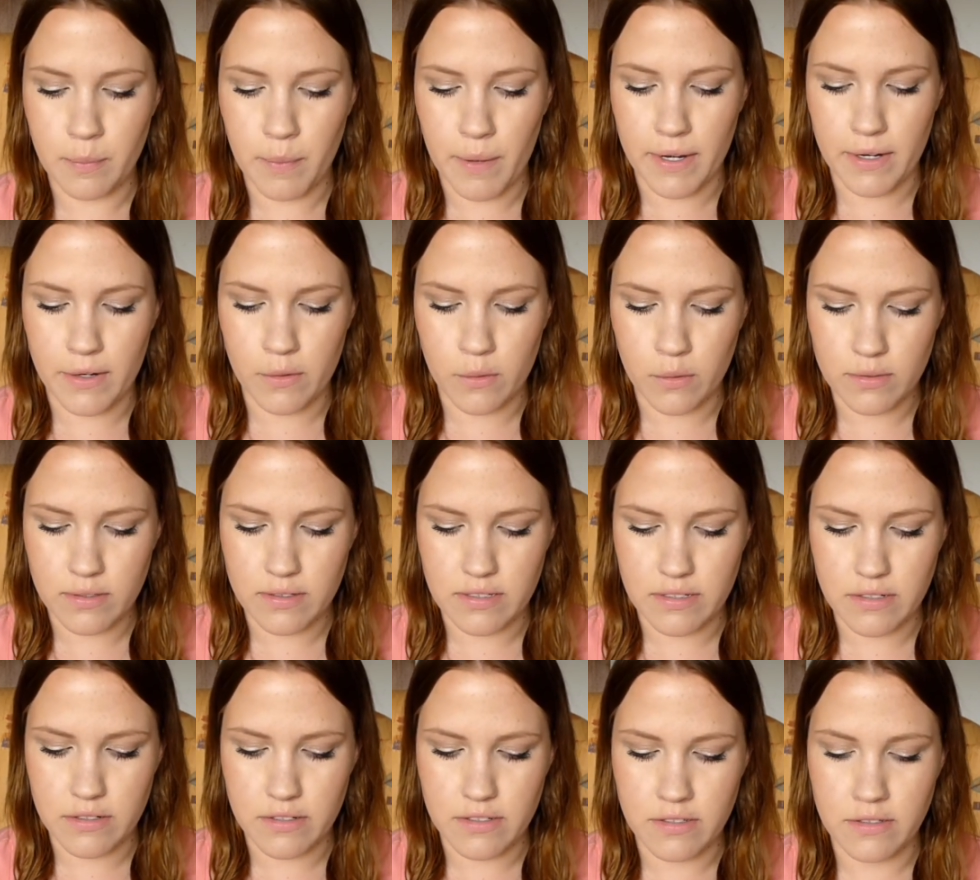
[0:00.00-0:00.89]
but in all
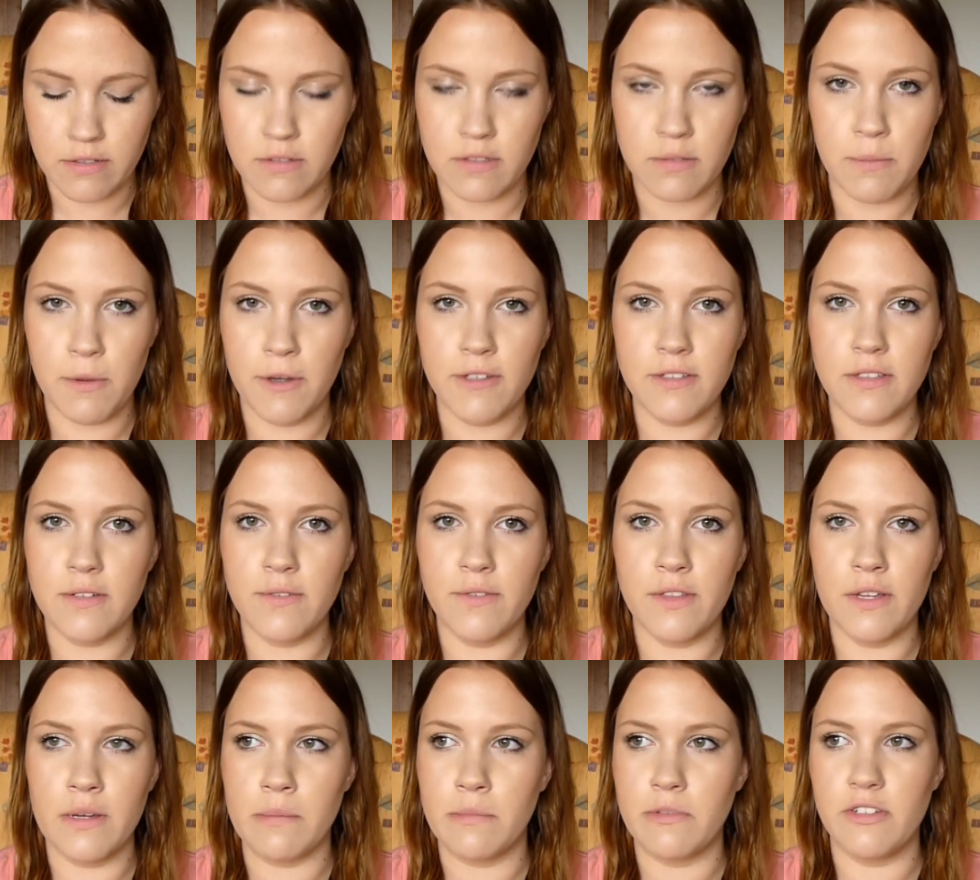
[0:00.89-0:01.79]
seriousness, most of
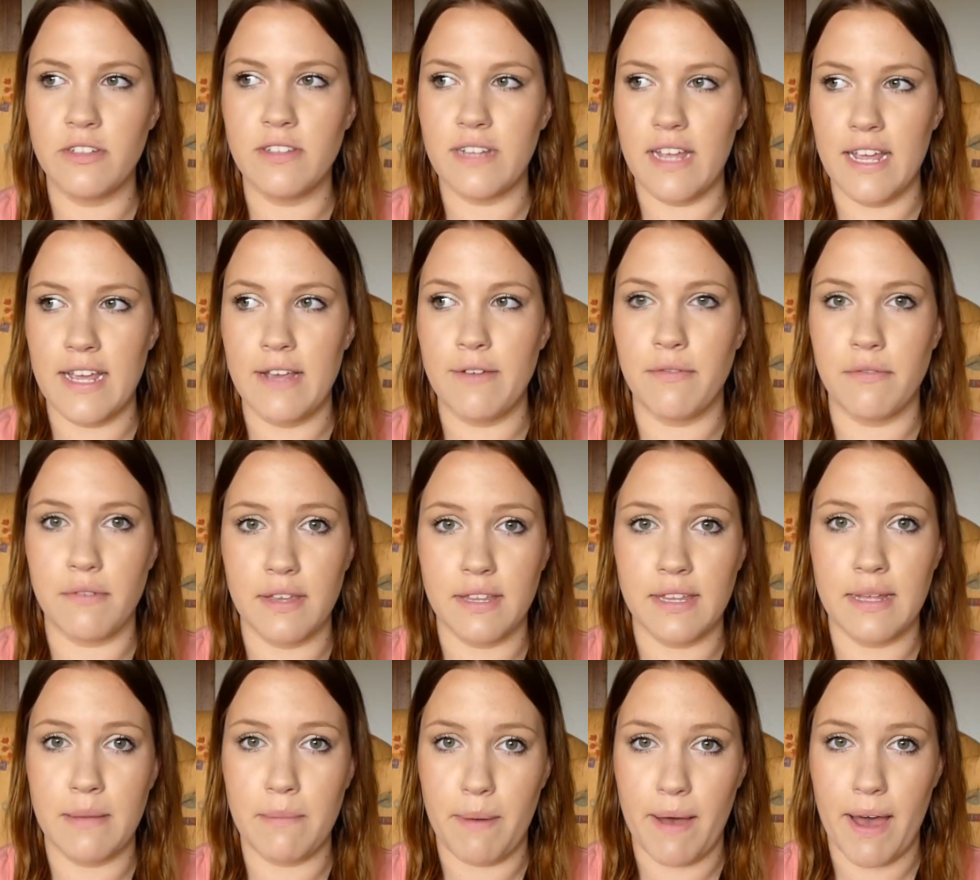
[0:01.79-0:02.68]
them just eat
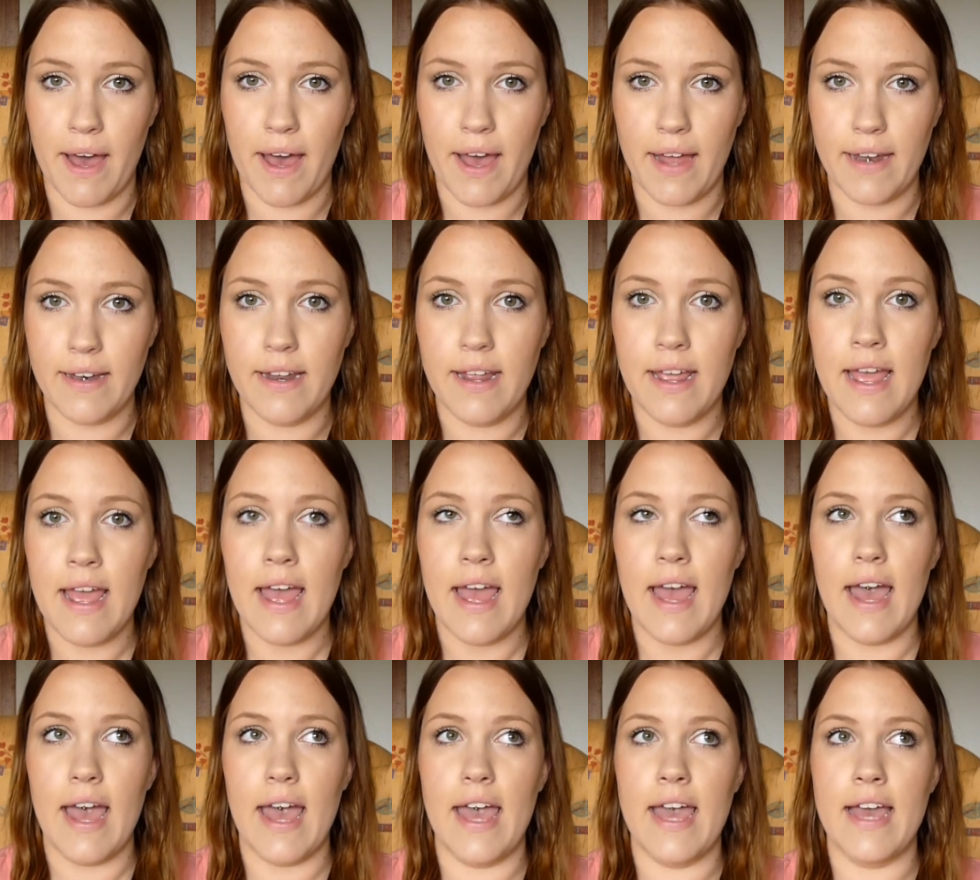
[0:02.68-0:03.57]
really bad
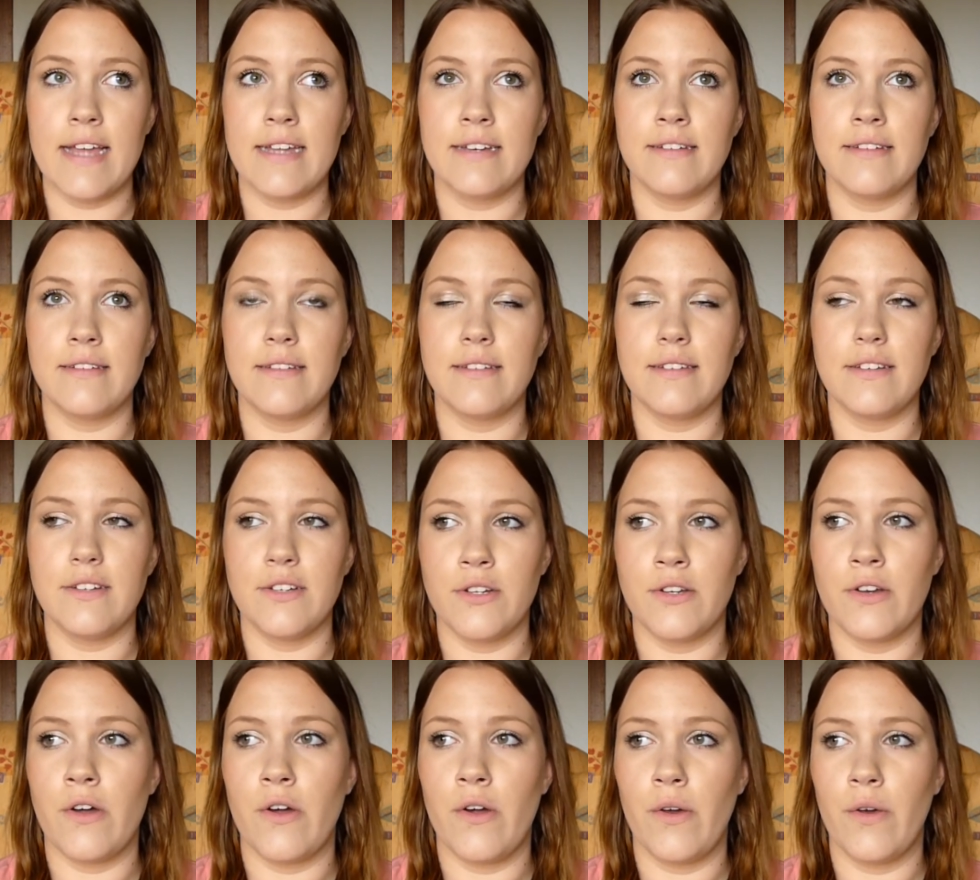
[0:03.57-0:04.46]
and,
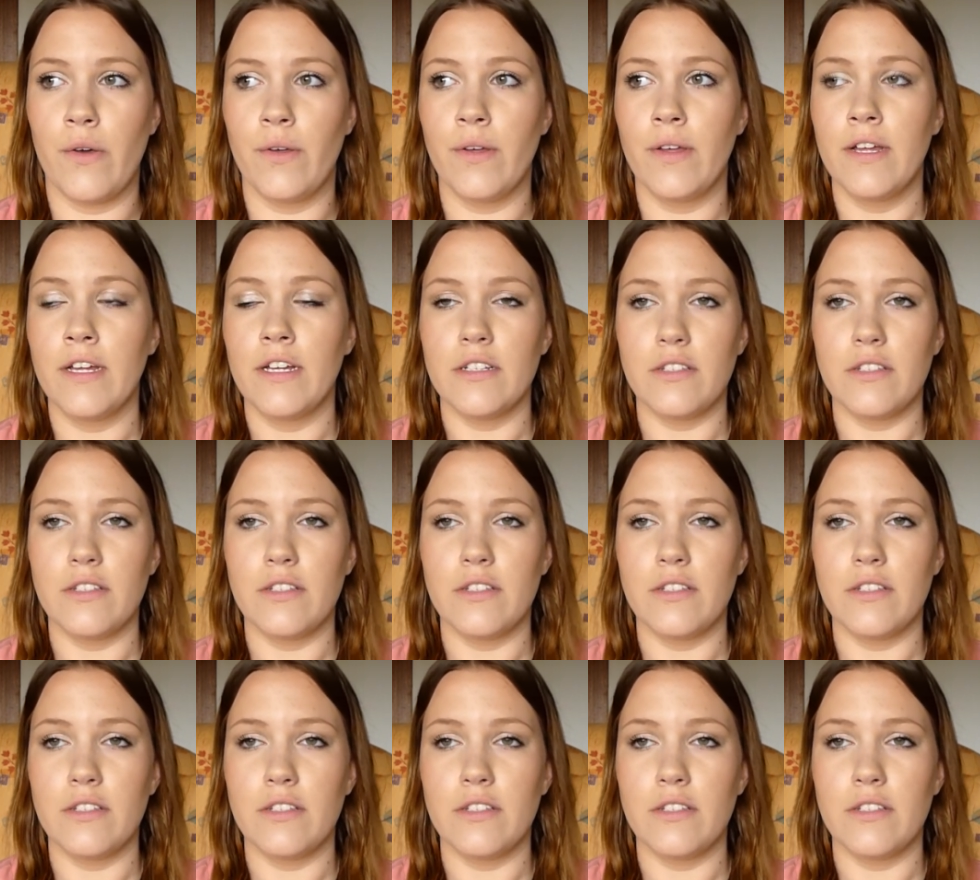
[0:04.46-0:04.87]
you know,